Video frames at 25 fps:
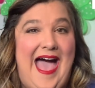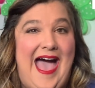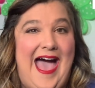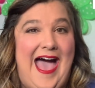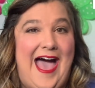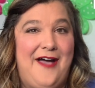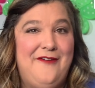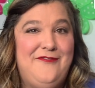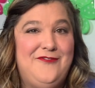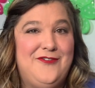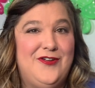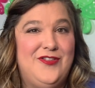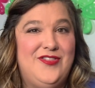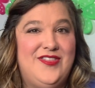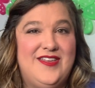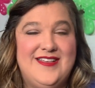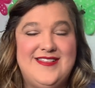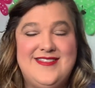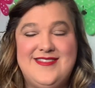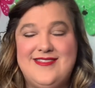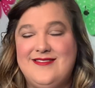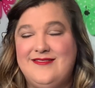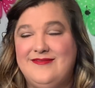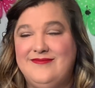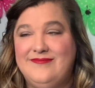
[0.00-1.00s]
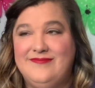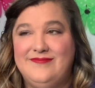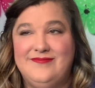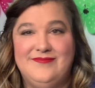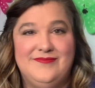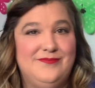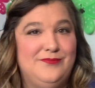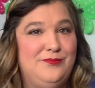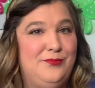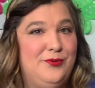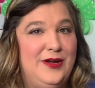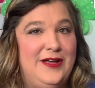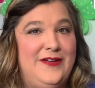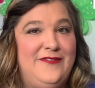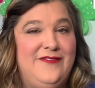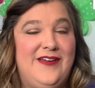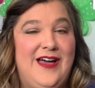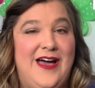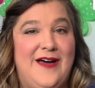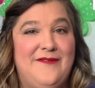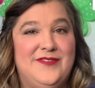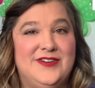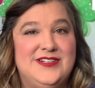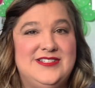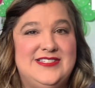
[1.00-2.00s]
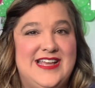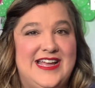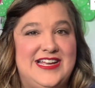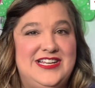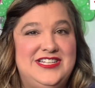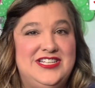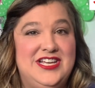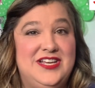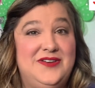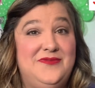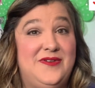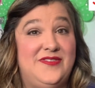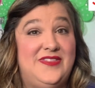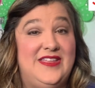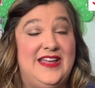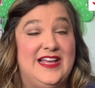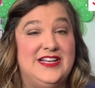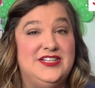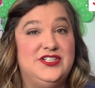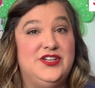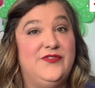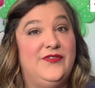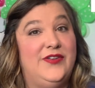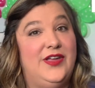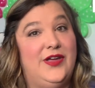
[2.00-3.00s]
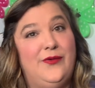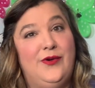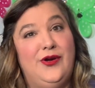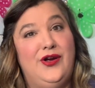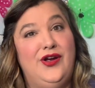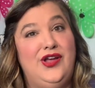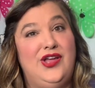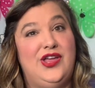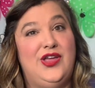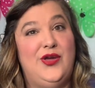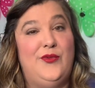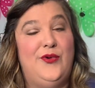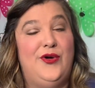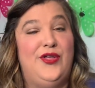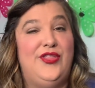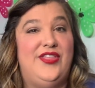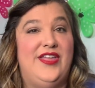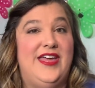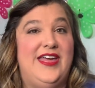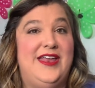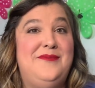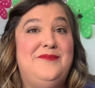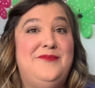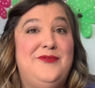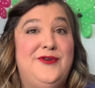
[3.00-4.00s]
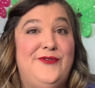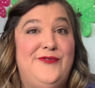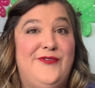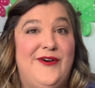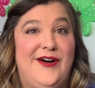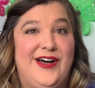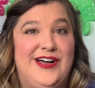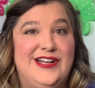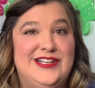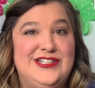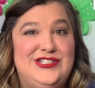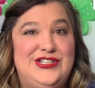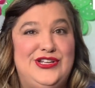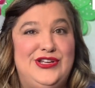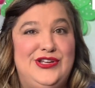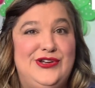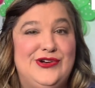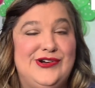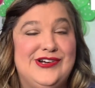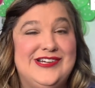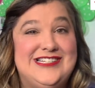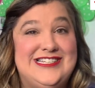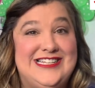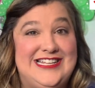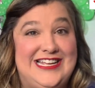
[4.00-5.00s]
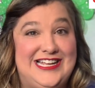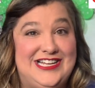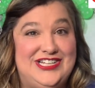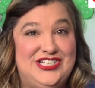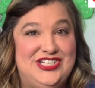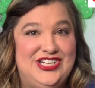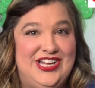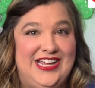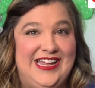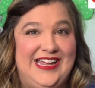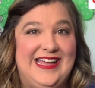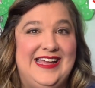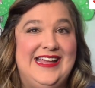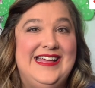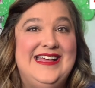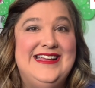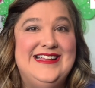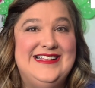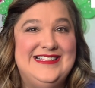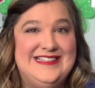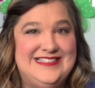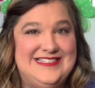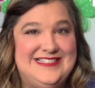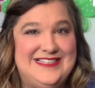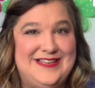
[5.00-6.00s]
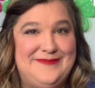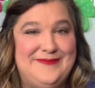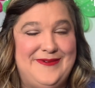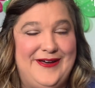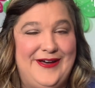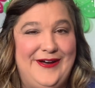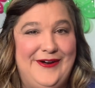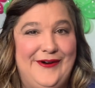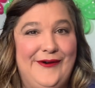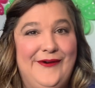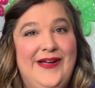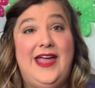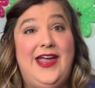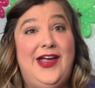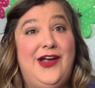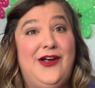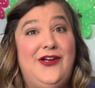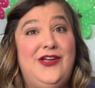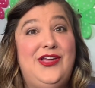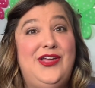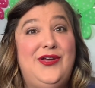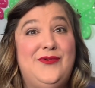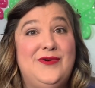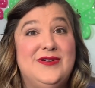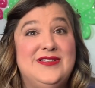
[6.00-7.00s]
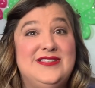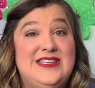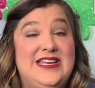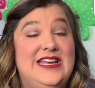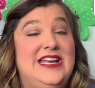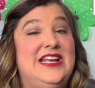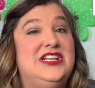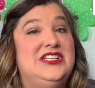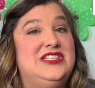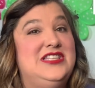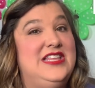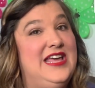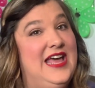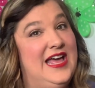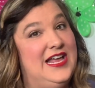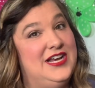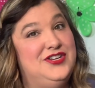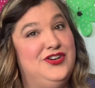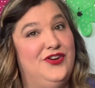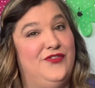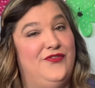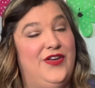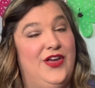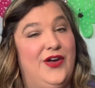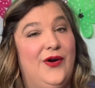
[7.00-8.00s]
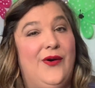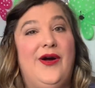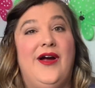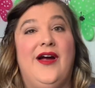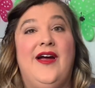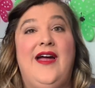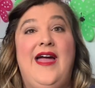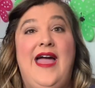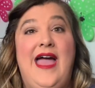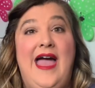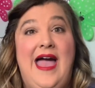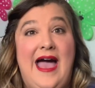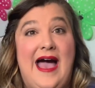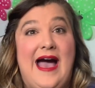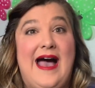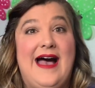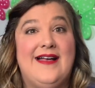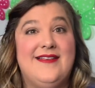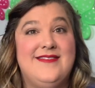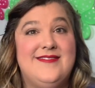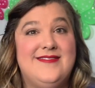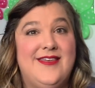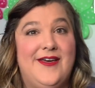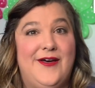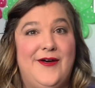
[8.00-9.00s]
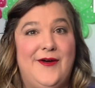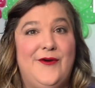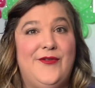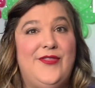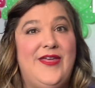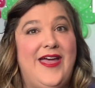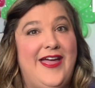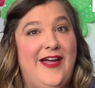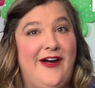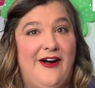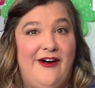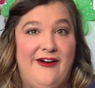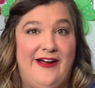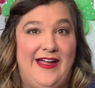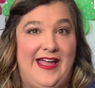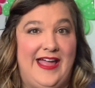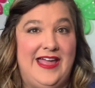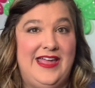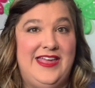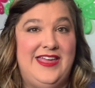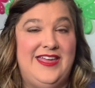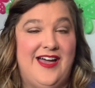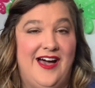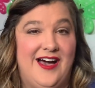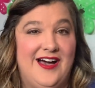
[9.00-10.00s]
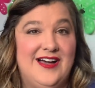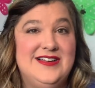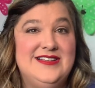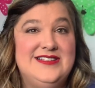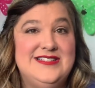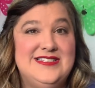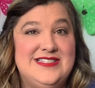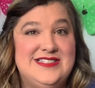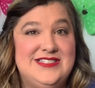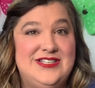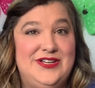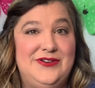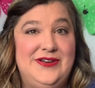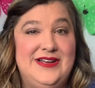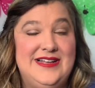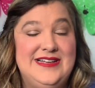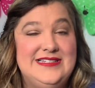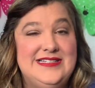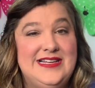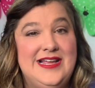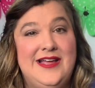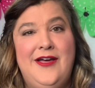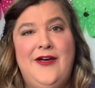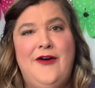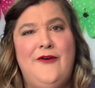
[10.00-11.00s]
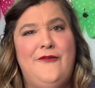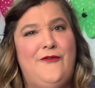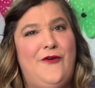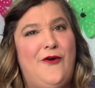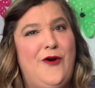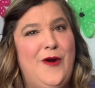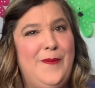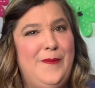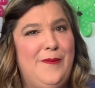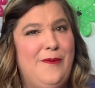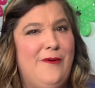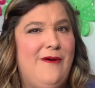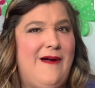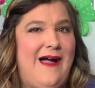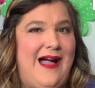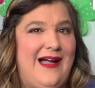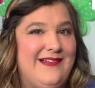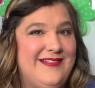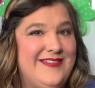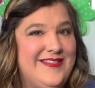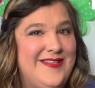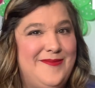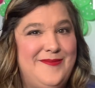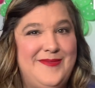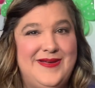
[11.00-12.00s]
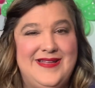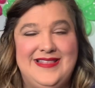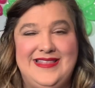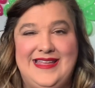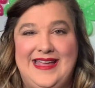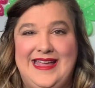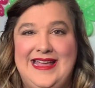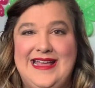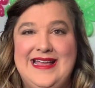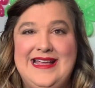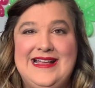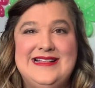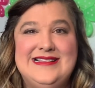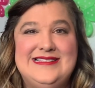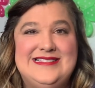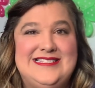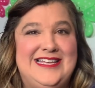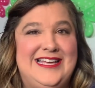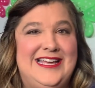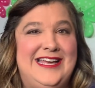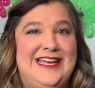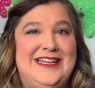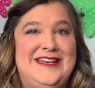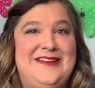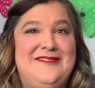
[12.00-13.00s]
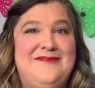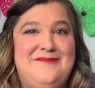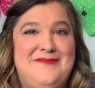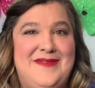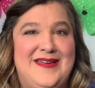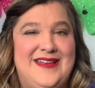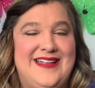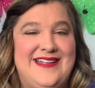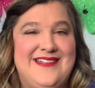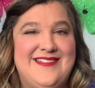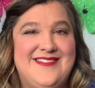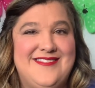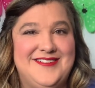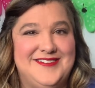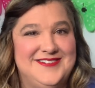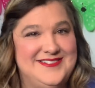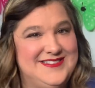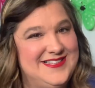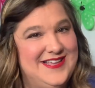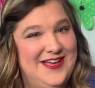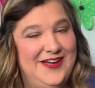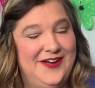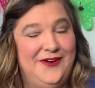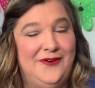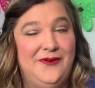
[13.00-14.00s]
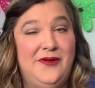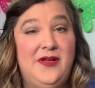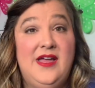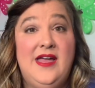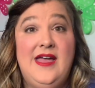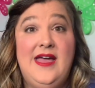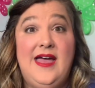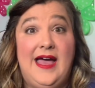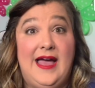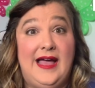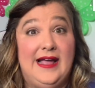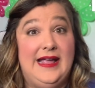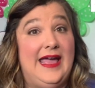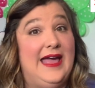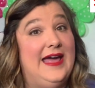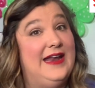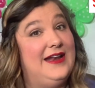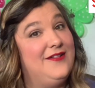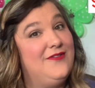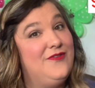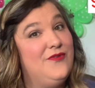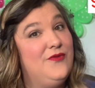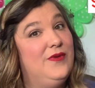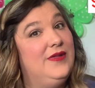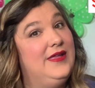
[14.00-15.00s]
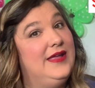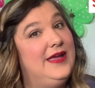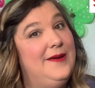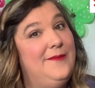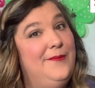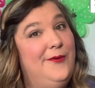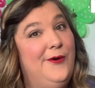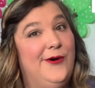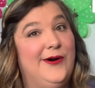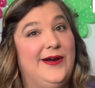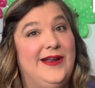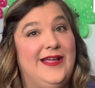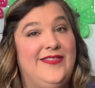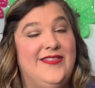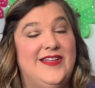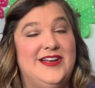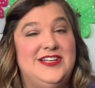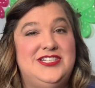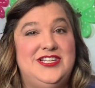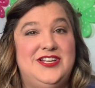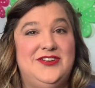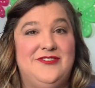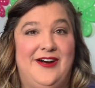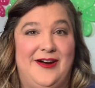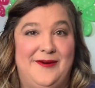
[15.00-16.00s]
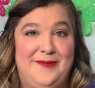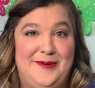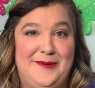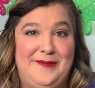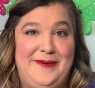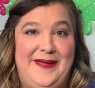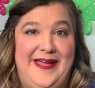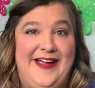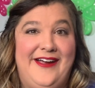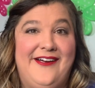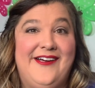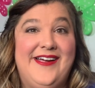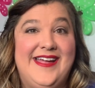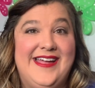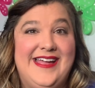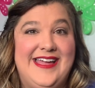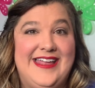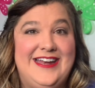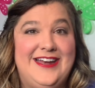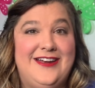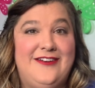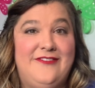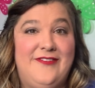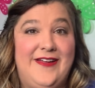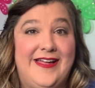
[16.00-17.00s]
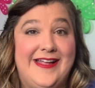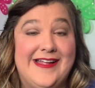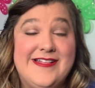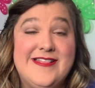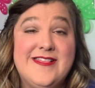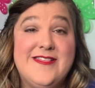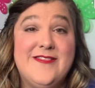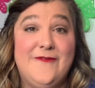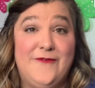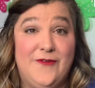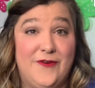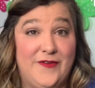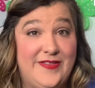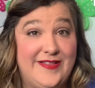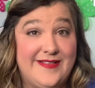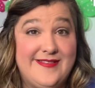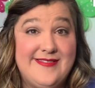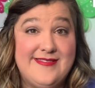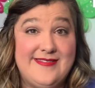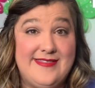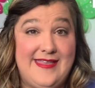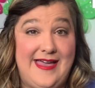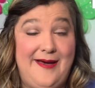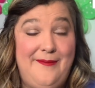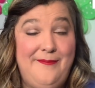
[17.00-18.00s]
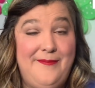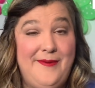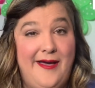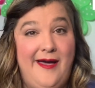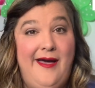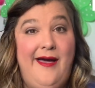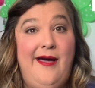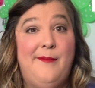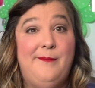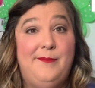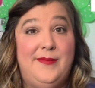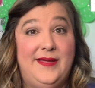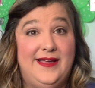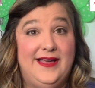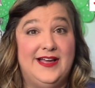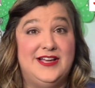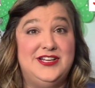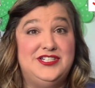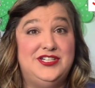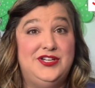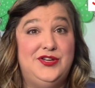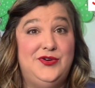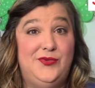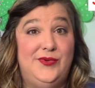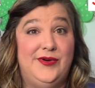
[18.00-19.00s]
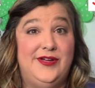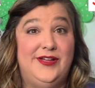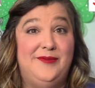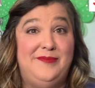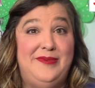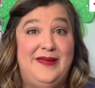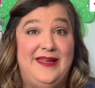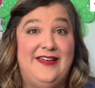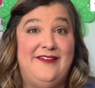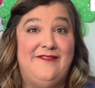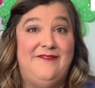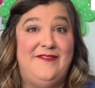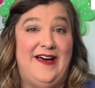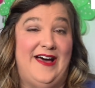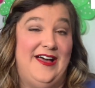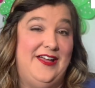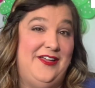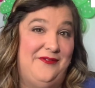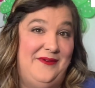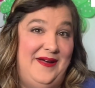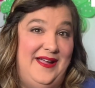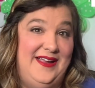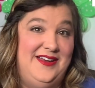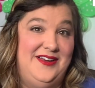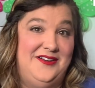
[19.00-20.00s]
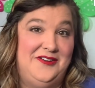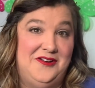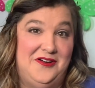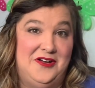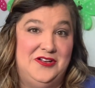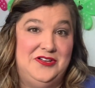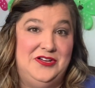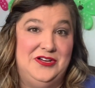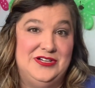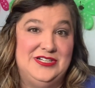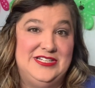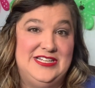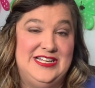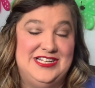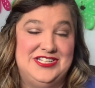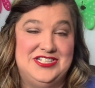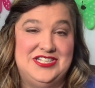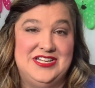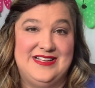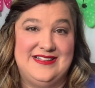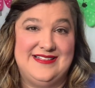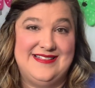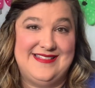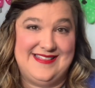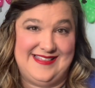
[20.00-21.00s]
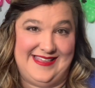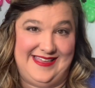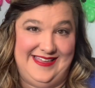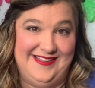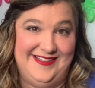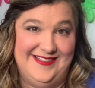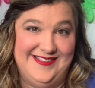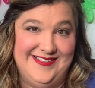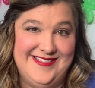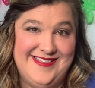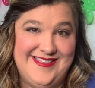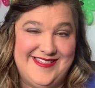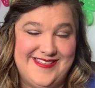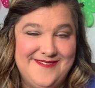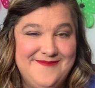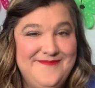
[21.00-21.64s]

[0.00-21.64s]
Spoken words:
After this brief conversation with the interviewer, you will then move on to your teaching demo. Here you will teach the interviewer as though they are a young student for approximately 10 minutes or so. Again, it's really important that you are preparing in advance for this step because you will be evaluated on your teaching skills.